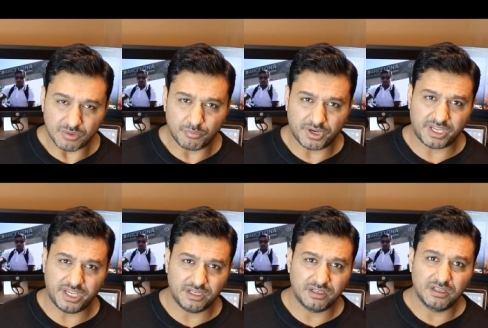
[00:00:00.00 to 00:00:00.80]
But
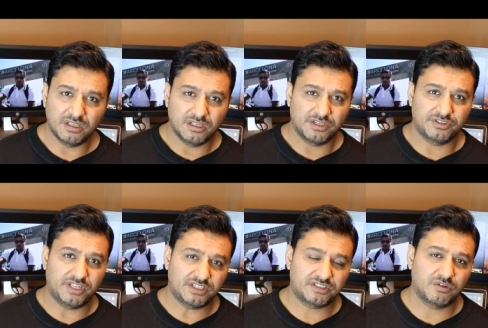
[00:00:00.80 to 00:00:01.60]
again,
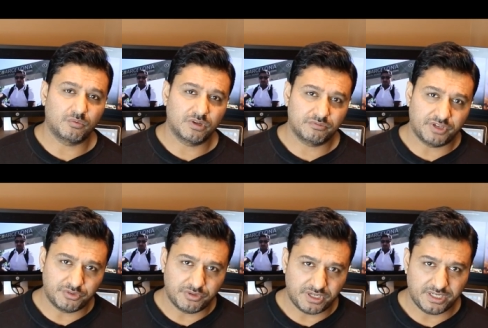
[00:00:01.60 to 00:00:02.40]
that's the one when
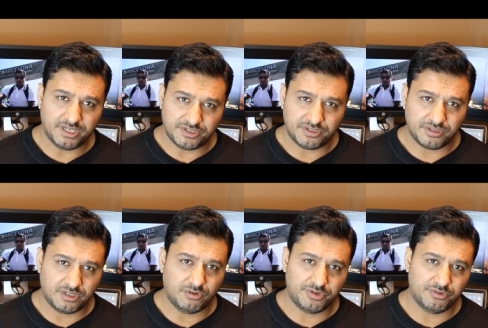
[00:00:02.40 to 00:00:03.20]
you need it,
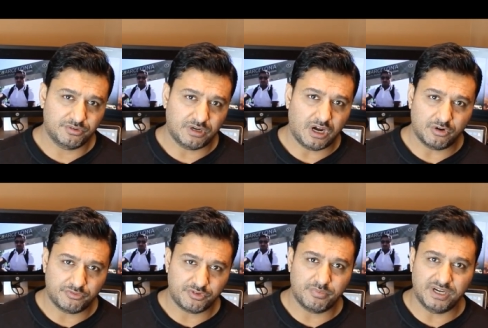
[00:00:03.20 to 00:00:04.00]
or you're out
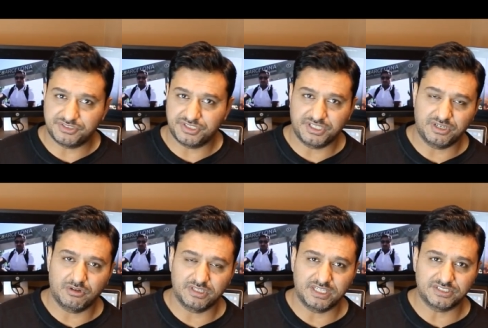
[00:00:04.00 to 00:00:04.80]
of your battery and
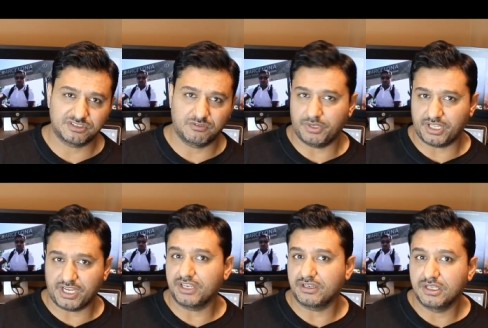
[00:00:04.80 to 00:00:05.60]
all that stuff. But
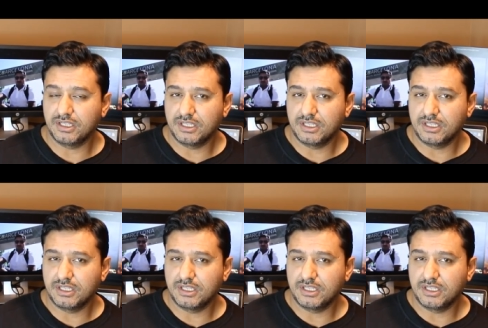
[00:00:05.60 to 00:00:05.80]
again,